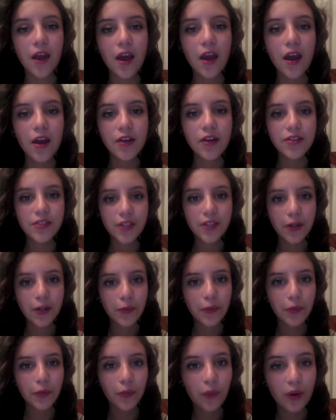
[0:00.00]
So
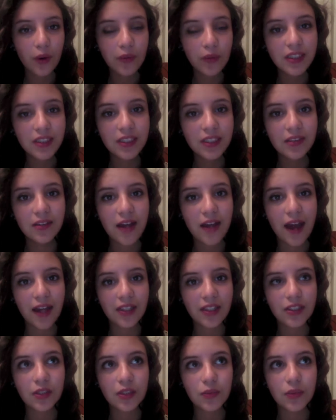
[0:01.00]
what we did
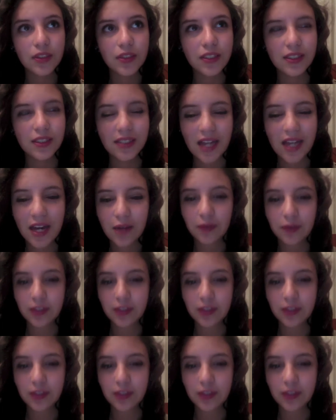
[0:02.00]
next was decide